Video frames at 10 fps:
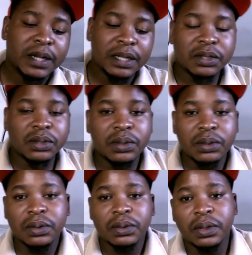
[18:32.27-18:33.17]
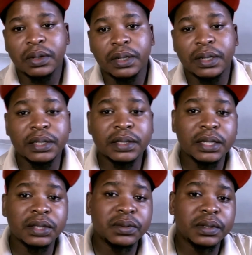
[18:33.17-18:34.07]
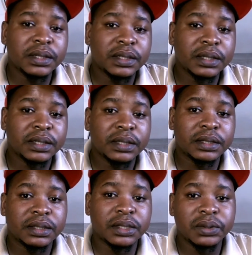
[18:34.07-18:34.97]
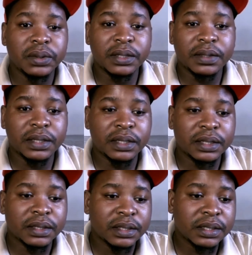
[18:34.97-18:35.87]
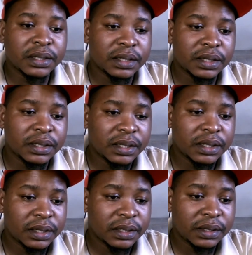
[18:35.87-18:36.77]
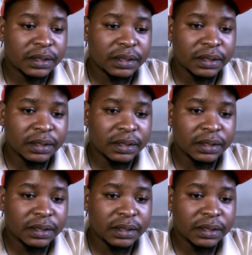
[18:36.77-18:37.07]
All right, so let's get to the Detroit thing. This kid